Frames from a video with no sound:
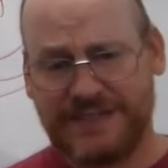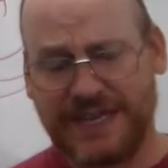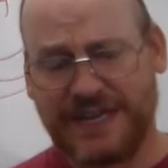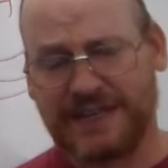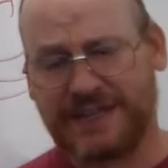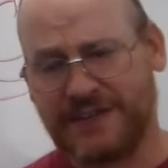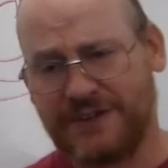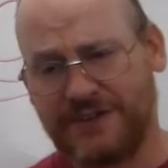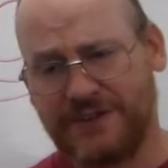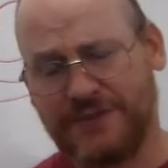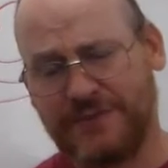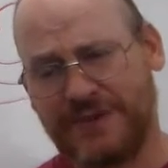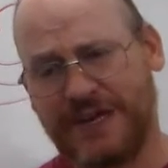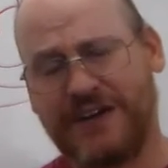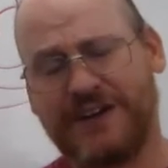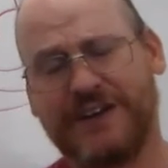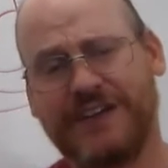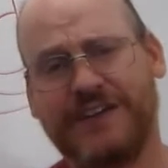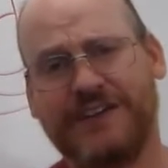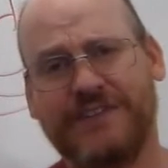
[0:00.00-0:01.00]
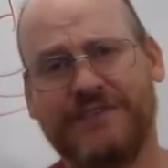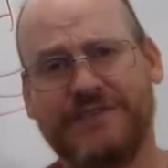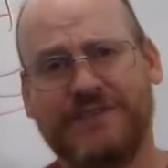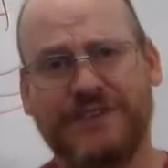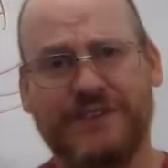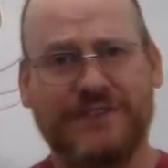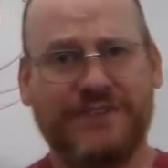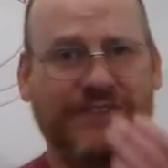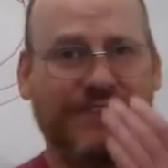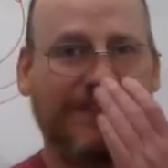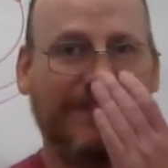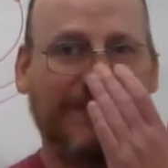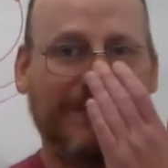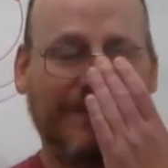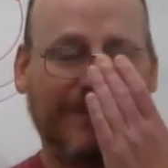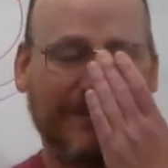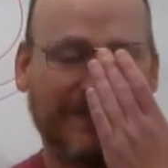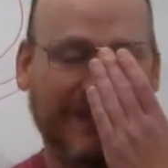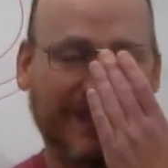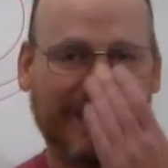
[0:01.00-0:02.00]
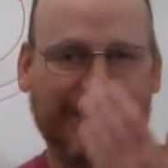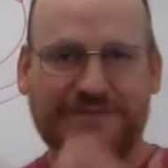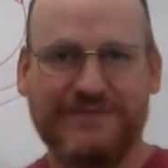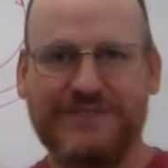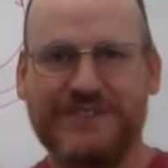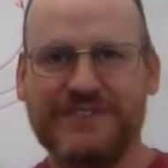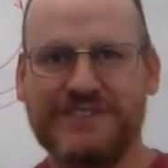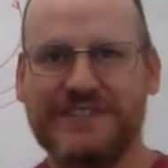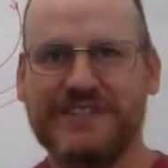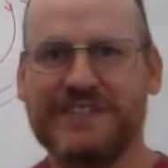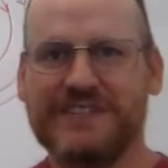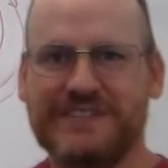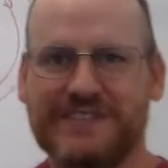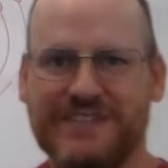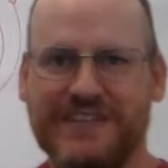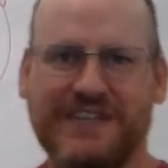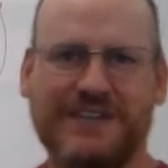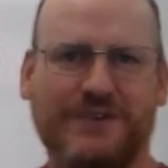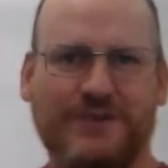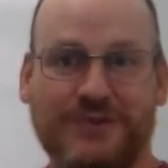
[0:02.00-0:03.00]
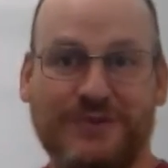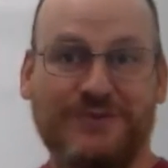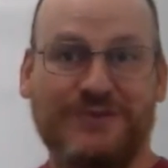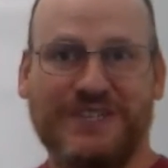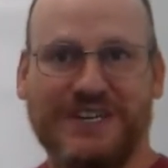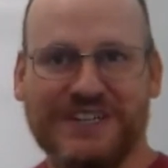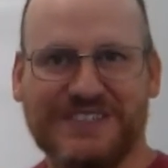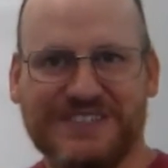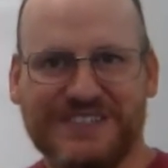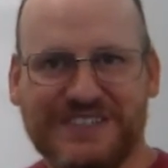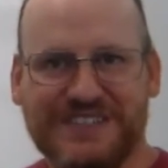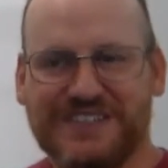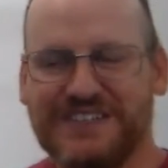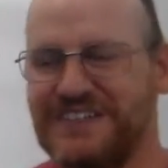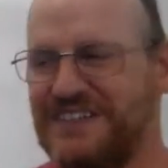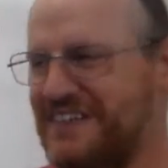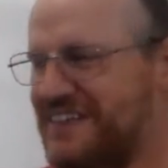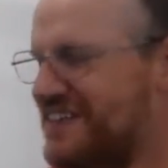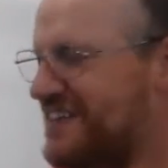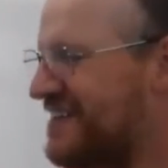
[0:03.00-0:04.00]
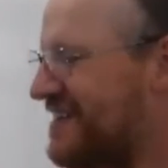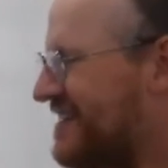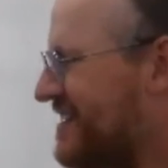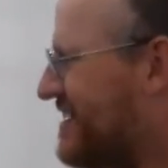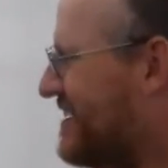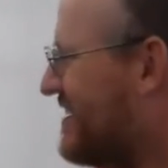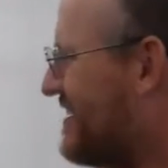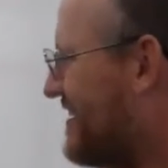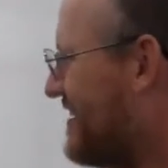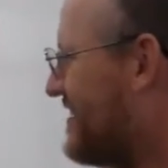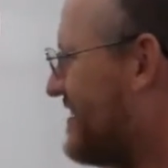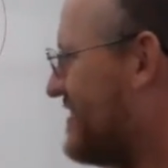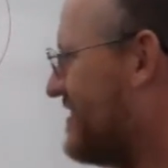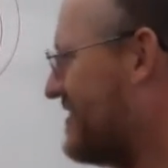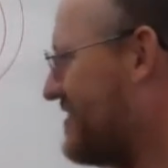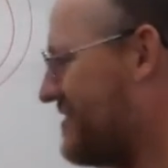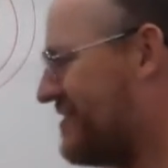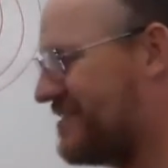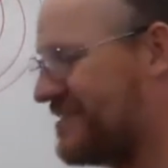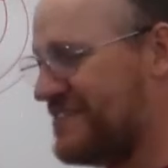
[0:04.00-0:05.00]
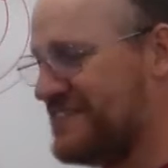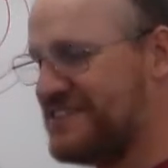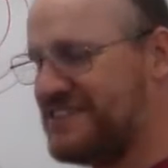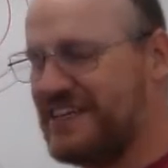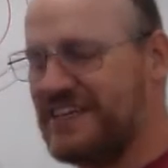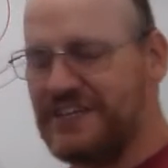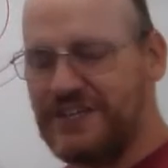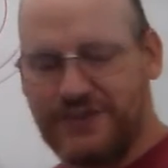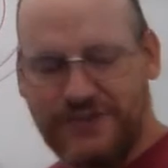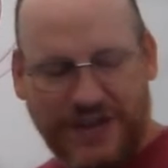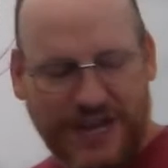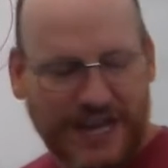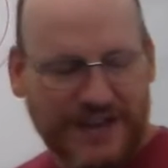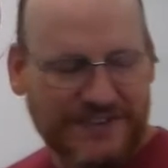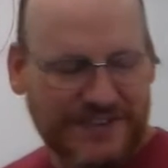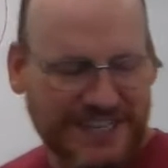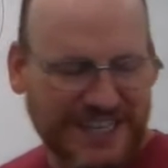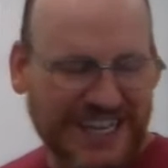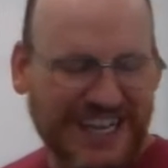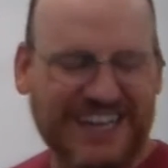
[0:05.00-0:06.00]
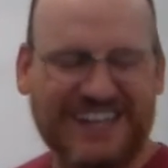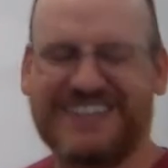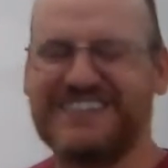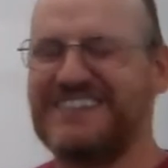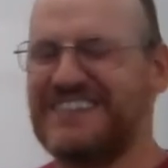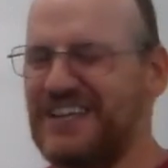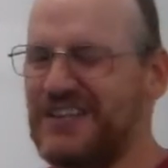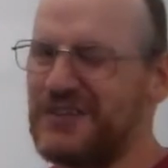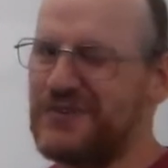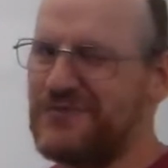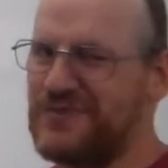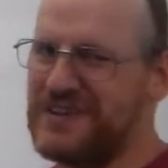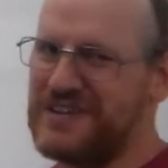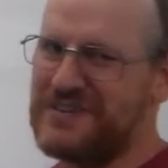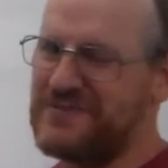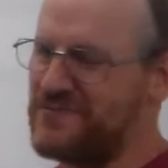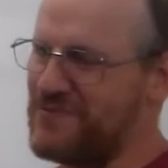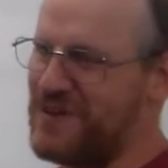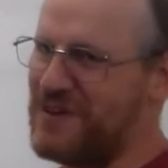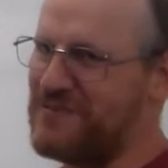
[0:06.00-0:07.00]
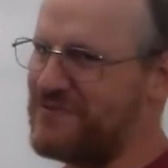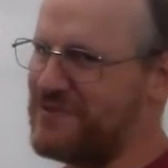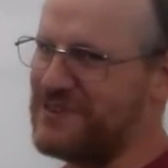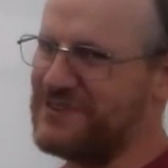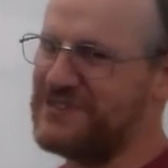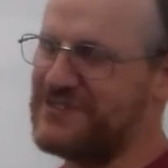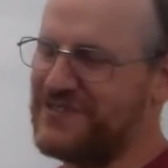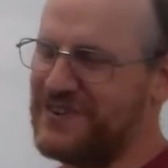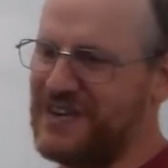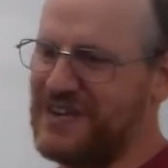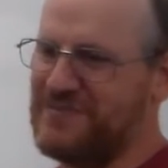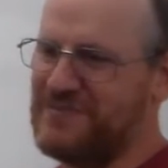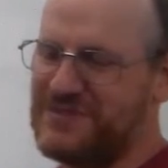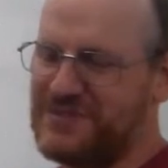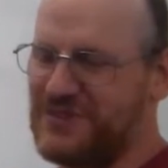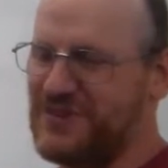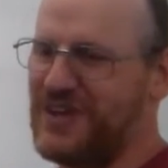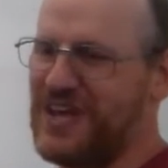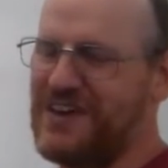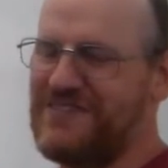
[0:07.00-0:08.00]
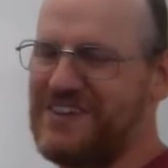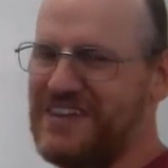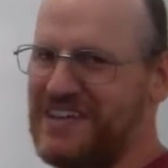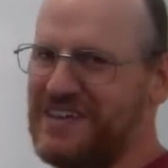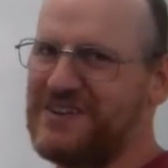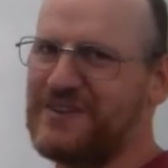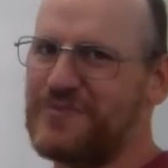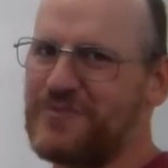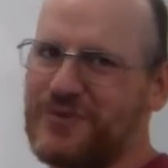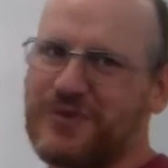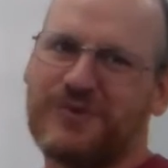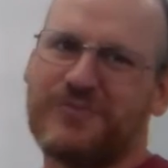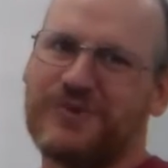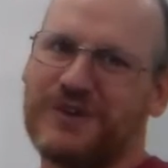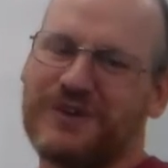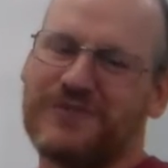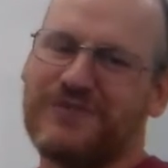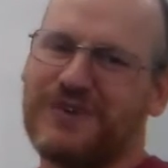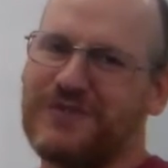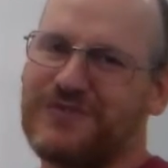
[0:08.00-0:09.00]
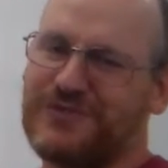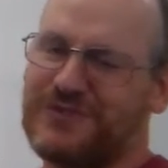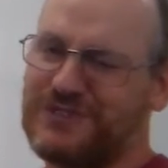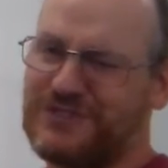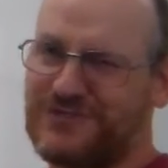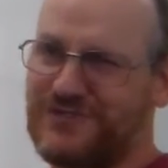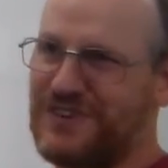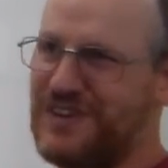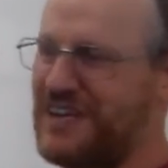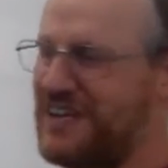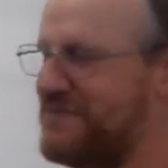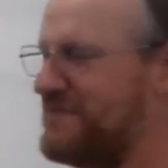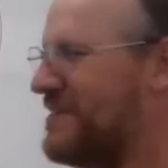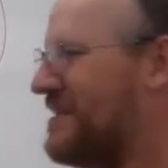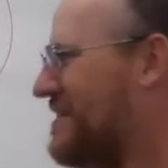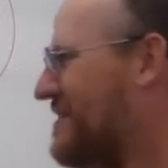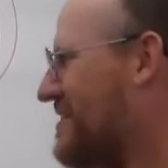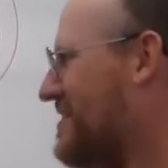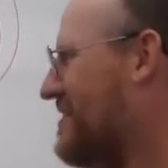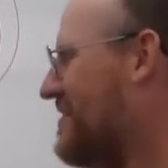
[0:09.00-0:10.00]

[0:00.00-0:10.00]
technical about it, like physics, and who doesn't, you can say you have an accelerated reference frame. So you have an inappropriate reference frame